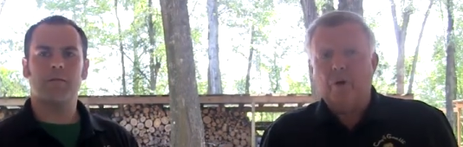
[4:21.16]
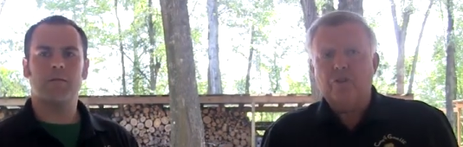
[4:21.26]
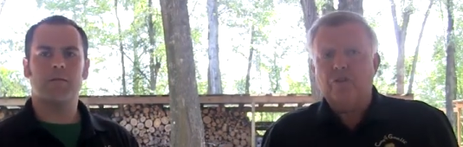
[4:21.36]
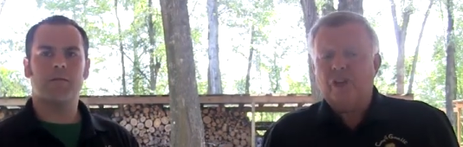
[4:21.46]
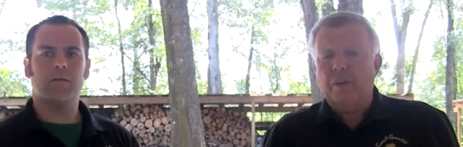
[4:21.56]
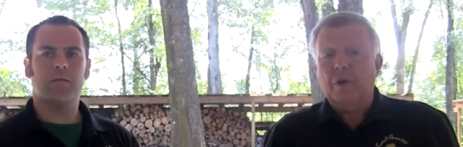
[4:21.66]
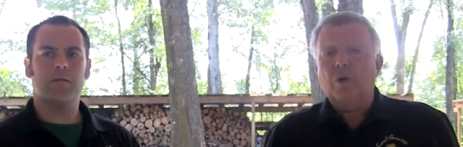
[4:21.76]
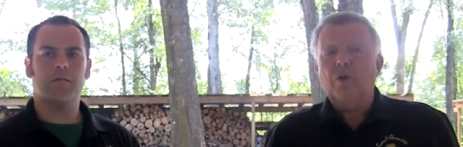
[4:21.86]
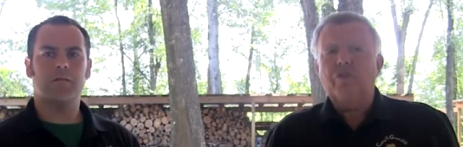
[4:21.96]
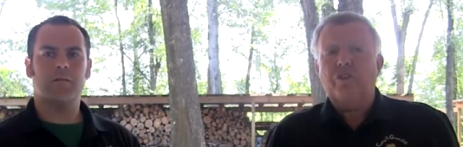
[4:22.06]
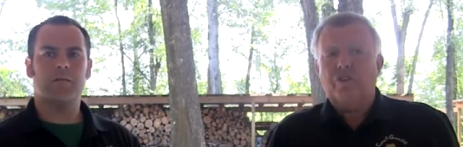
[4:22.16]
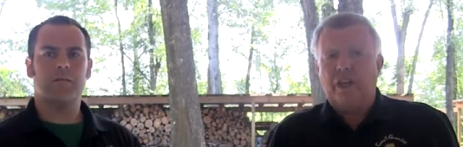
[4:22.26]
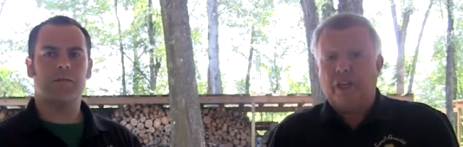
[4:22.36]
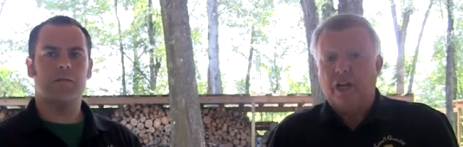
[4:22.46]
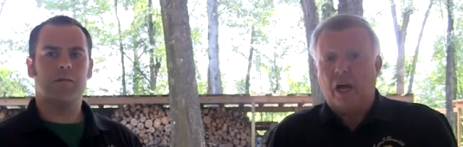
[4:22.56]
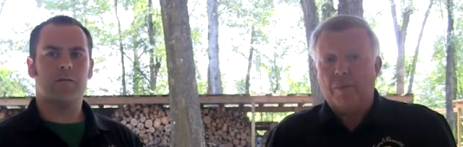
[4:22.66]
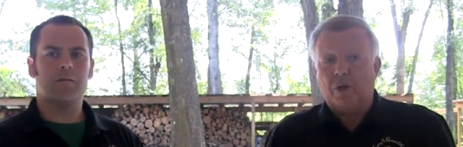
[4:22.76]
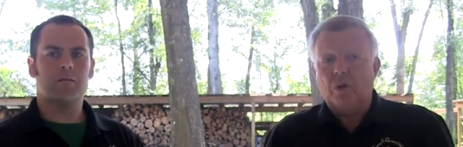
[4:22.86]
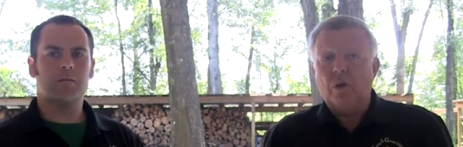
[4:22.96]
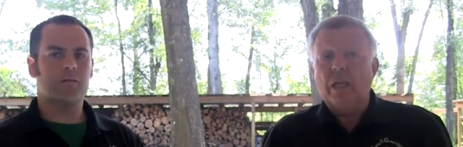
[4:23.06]
Speaker 1: purchase chemicals as
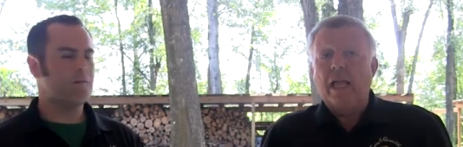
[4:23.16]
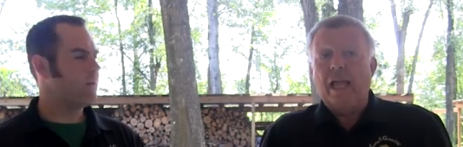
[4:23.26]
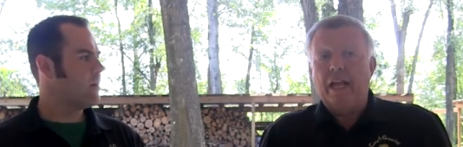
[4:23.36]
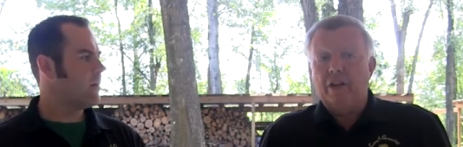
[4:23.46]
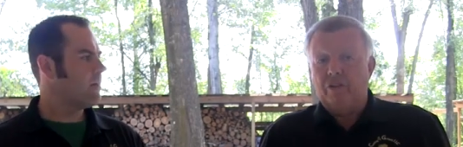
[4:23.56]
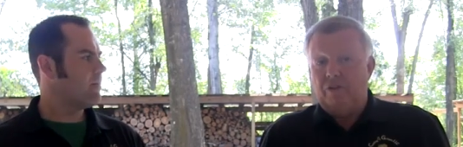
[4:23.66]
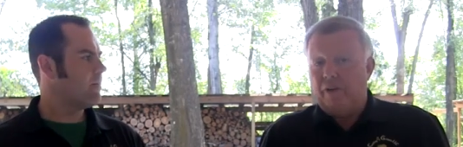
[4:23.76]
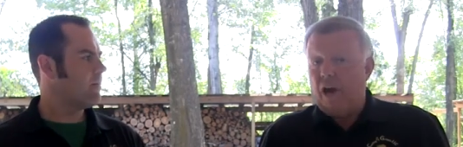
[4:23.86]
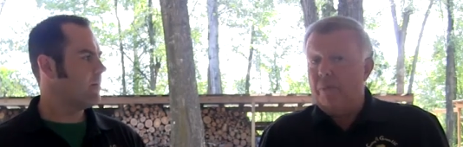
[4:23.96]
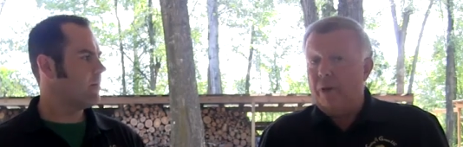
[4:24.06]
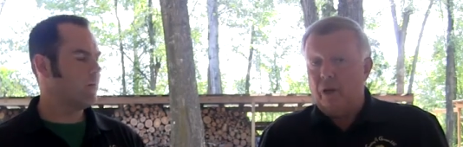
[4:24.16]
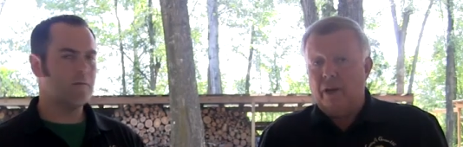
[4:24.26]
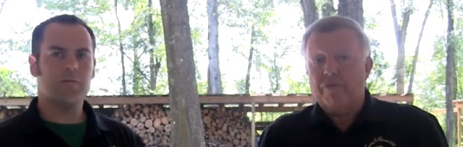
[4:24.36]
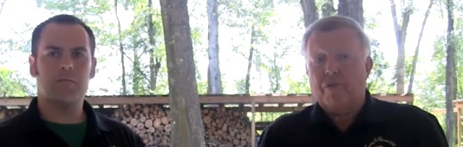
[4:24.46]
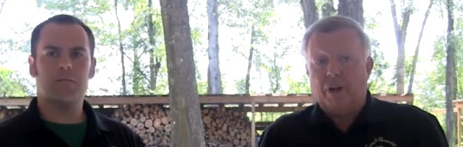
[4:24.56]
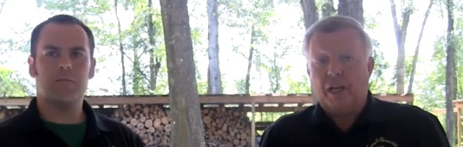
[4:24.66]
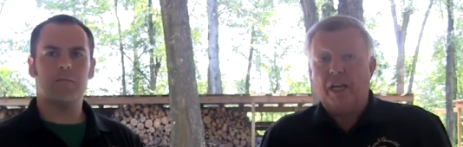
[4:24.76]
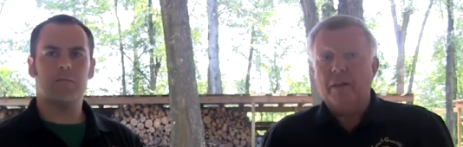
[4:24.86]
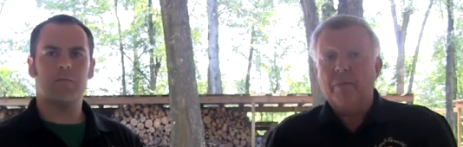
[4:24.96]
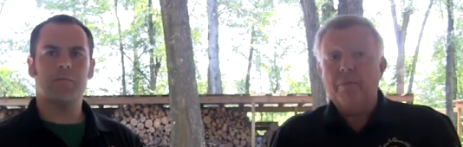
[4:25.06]
economical and as environmentally
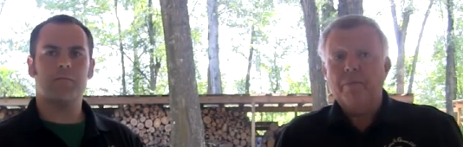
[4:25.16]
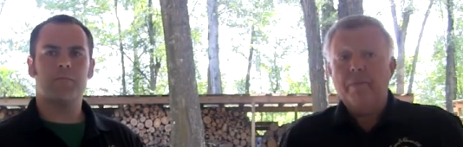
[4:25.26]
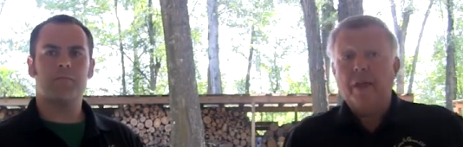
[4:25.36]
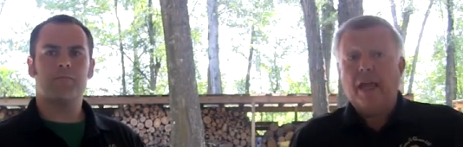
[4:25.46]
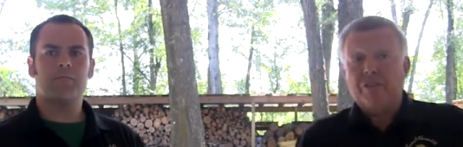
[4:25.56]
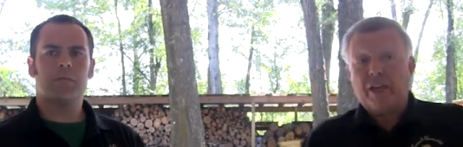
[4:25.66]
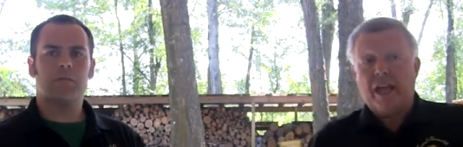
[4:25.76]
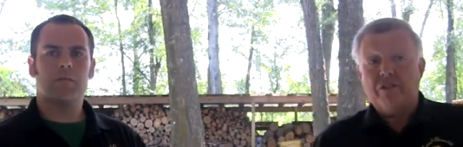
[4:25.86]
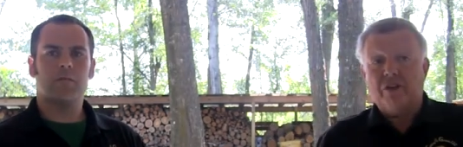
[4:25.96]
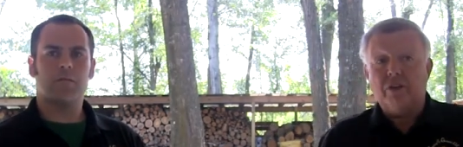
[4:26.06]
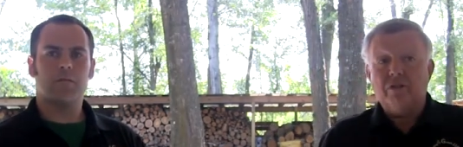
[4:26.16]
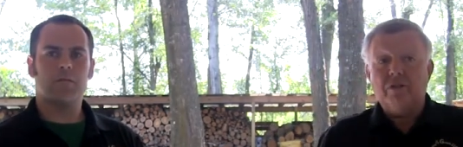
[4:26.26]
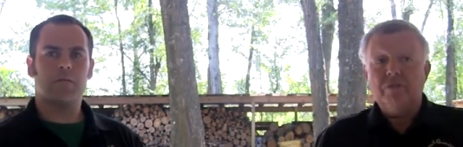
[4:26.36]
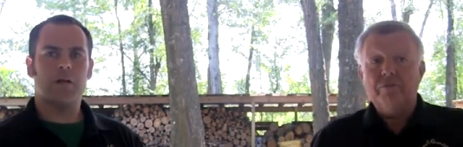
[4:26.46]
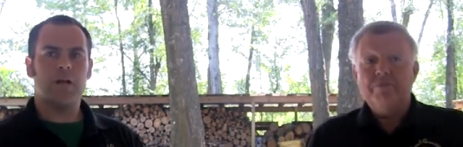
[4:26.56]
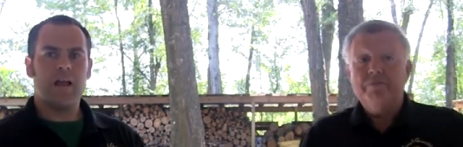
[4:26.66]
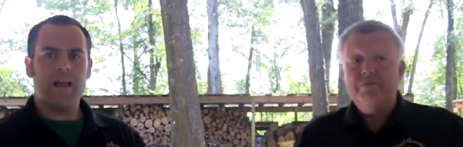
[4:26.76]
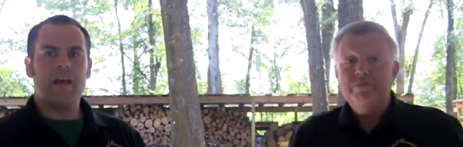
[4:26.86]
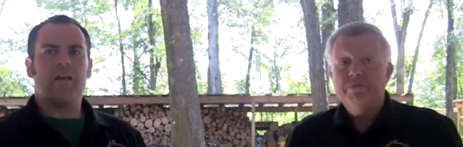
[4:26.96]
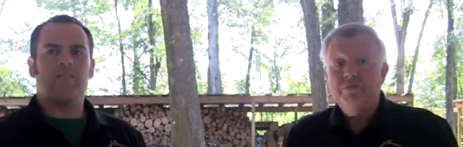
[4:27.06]
friendly as castings.
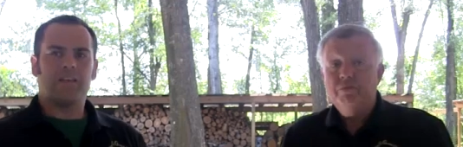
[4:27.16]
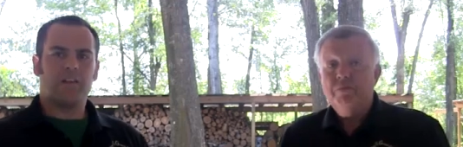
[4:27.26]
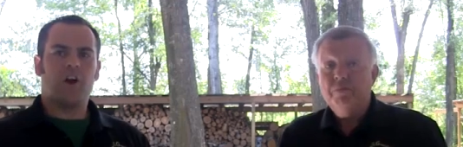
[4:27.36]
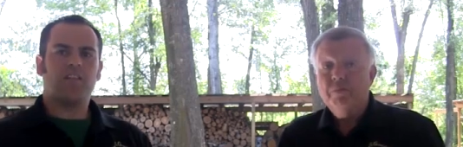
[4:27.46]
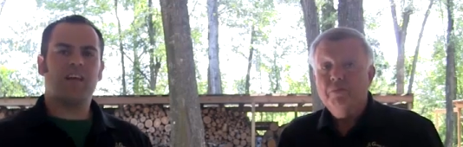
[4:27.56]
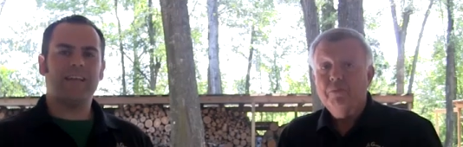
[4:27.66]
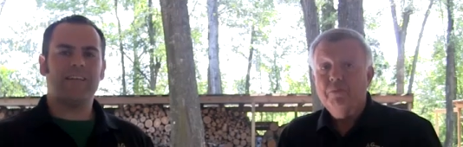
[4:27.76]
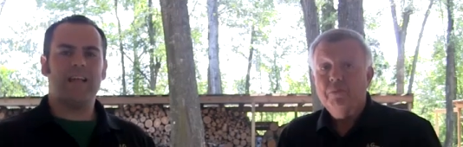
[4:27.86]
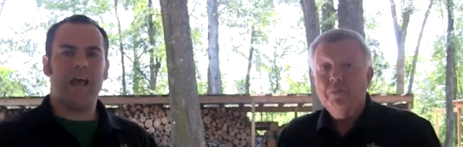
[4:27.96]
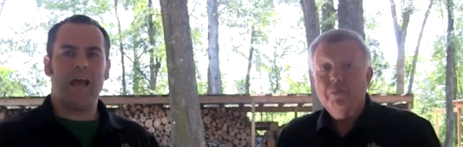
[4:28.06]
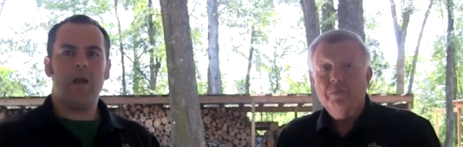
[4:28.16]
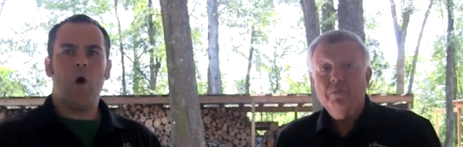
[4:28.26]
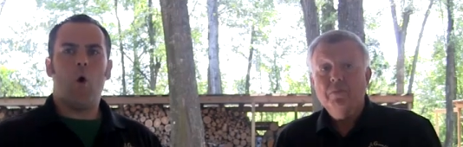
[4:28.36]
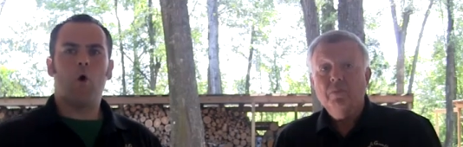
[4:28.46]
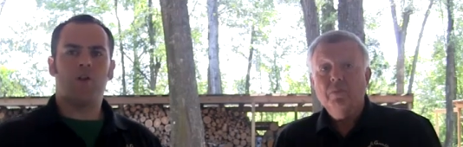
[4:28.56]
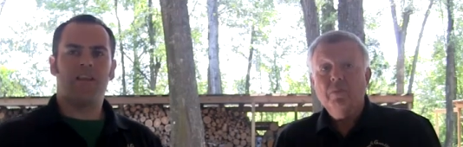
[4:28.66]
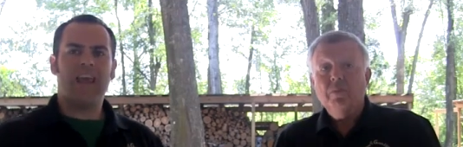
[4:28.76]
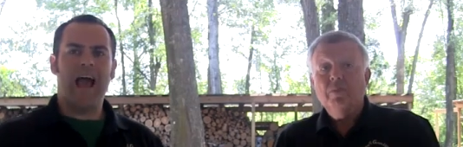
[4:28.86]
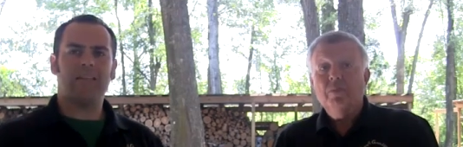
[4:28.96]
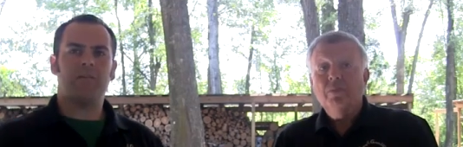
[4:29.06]
Speaker 2: Visit our site today, order the
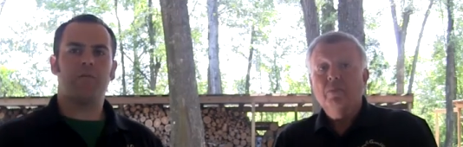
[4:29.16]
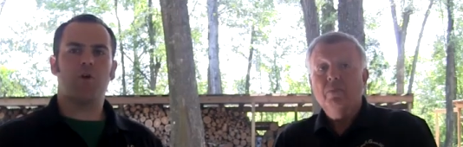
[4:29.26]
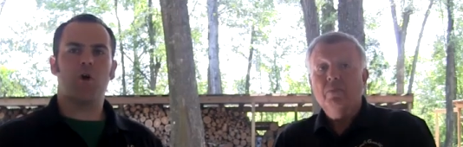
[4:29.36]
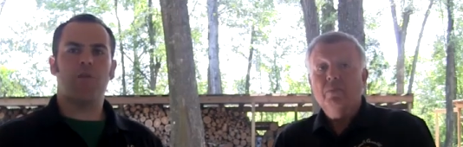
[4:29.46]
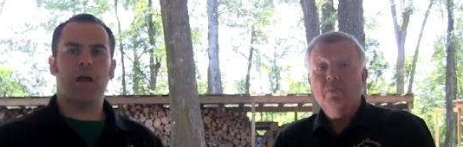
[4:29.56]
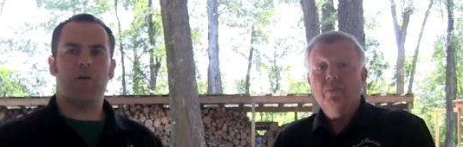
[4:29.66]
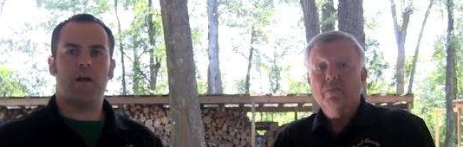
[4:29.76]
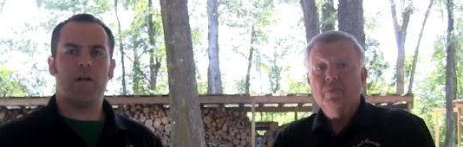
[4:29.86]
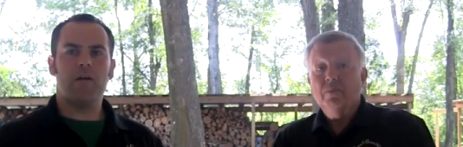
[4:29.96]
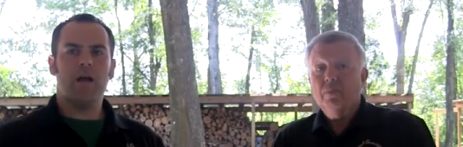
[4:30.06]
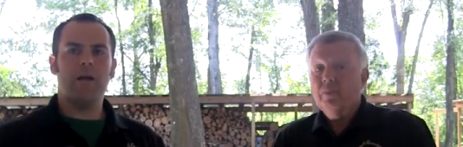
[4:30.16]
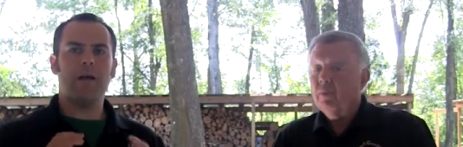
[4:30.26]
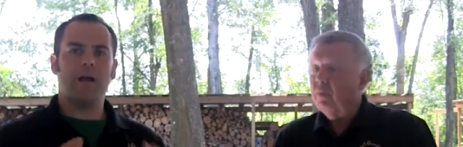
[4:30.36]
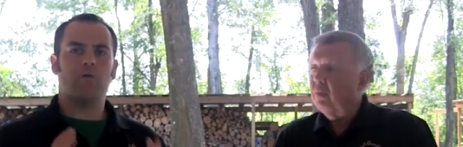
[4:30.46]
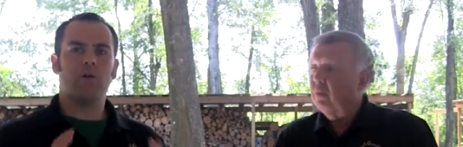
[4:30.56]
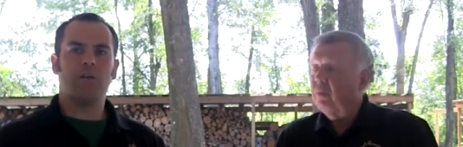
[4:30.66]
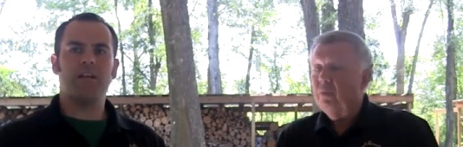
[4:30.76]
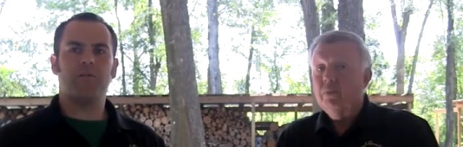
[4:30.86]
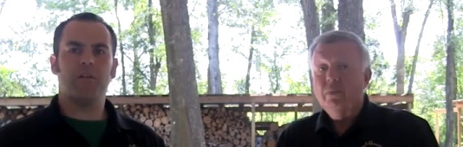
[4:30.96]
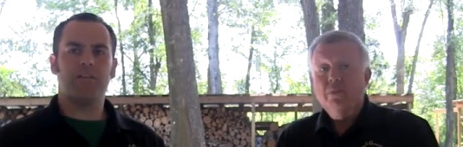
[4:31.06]
Casting for Growth aerator, and make a real
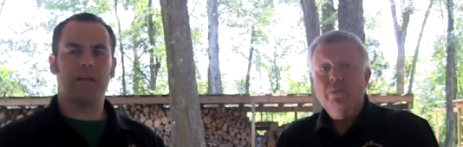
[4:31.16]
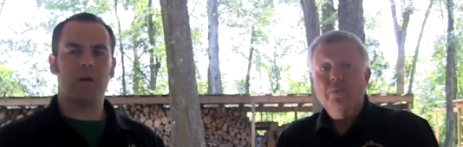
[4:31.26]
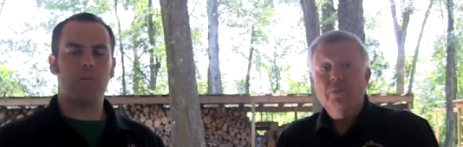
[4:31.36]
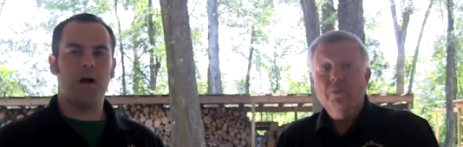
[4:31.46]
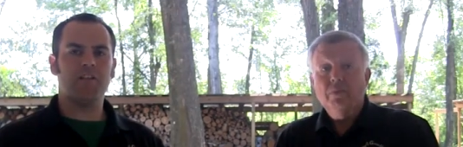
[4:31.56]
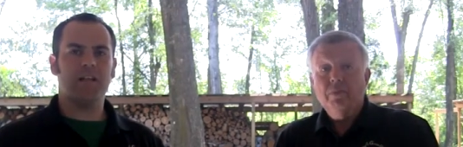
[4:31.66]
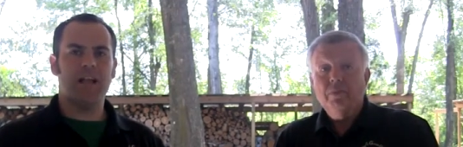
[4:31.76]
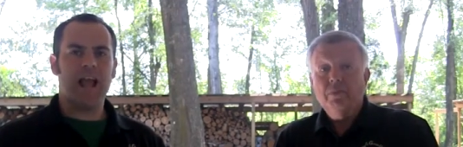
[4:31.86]
difference in your budget